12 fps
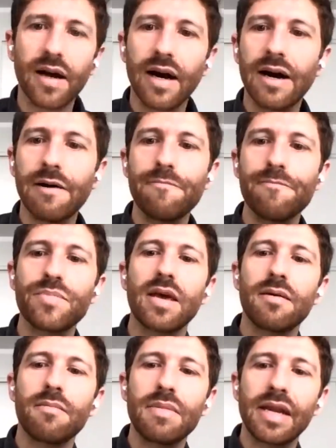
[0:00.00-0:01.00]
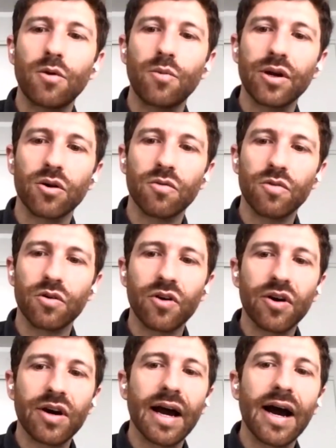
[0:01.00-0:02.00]
Um, meaning we are we are
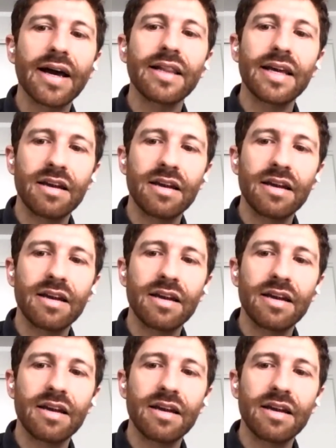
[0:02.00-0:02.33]
very highly